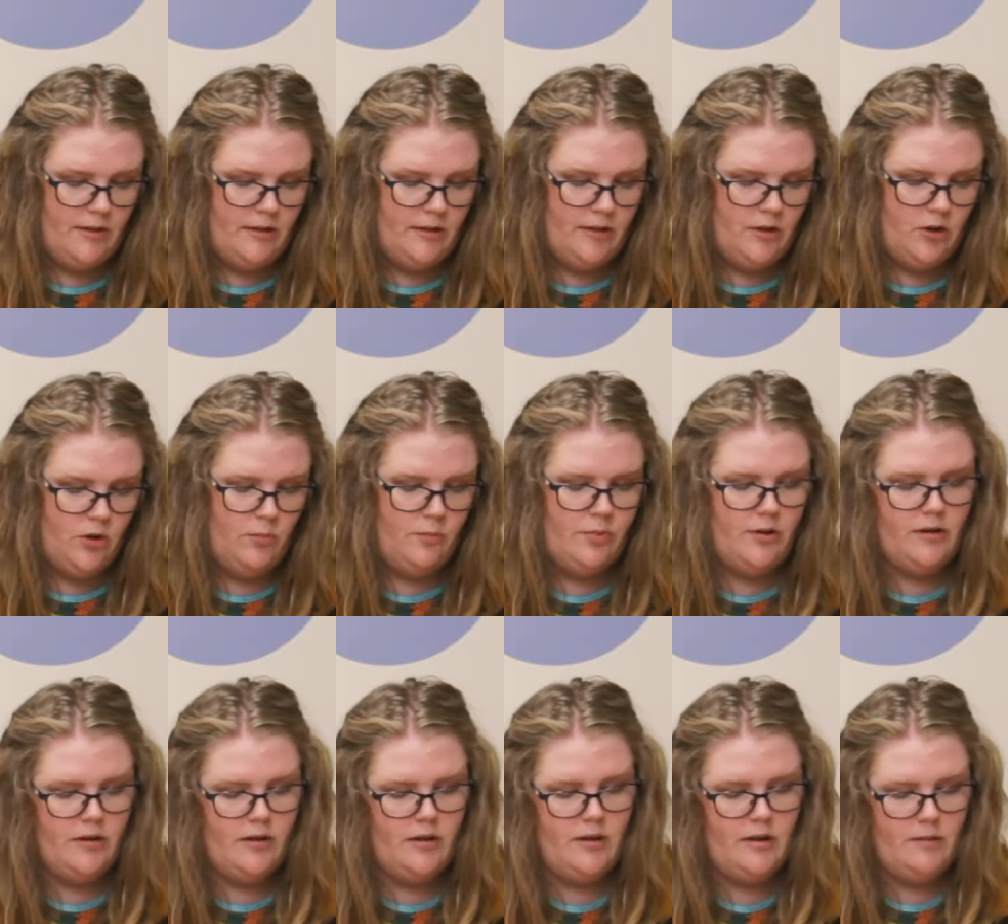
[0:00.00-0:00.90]
the loop,
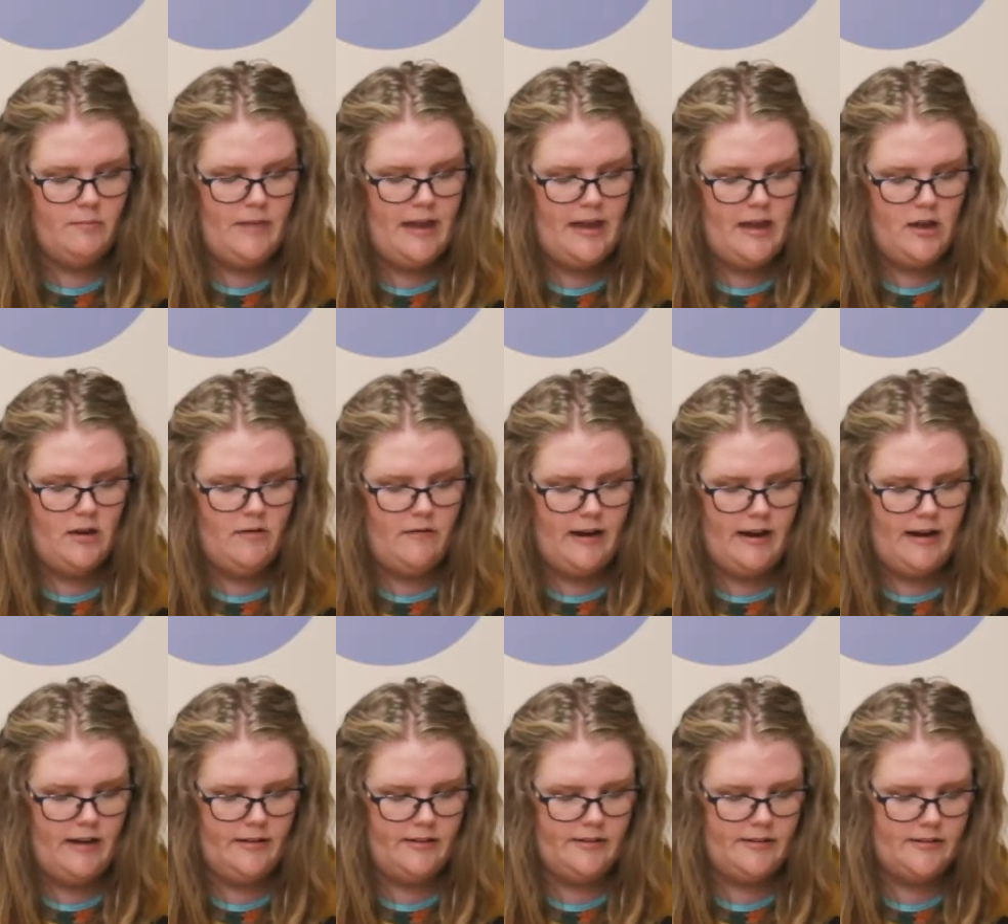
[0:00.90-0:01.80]
make your
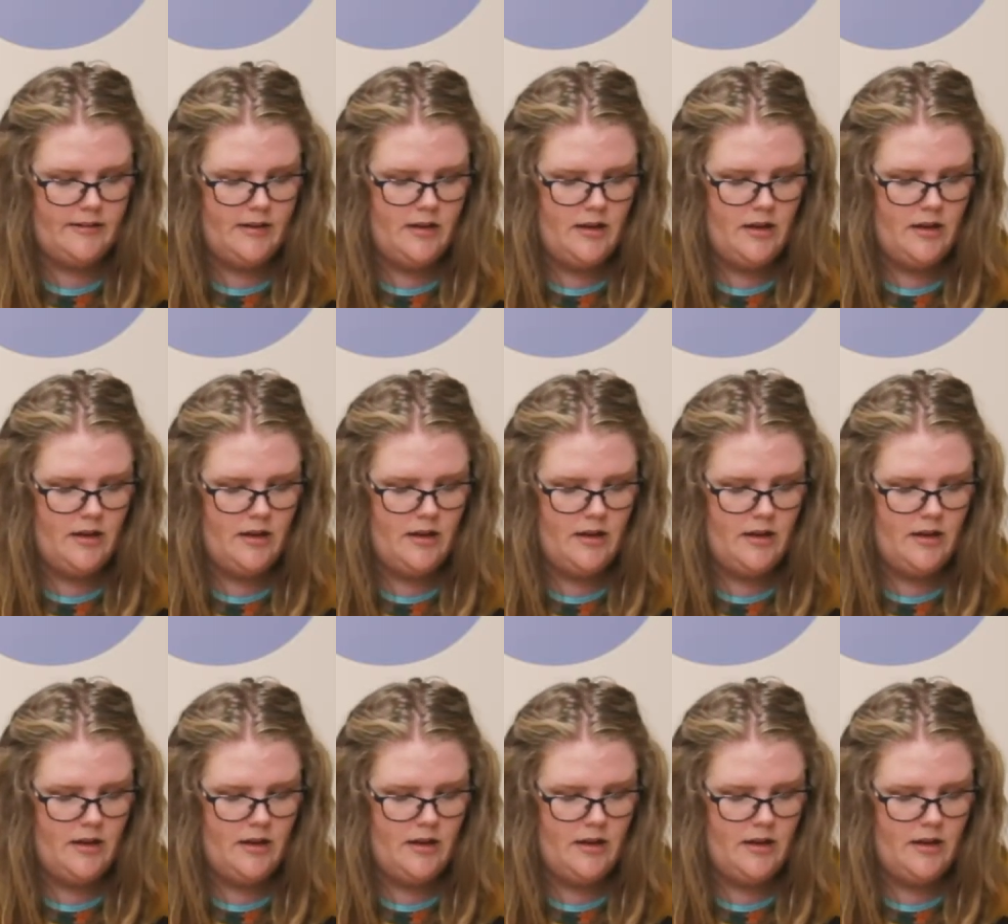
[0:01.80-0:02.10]
X,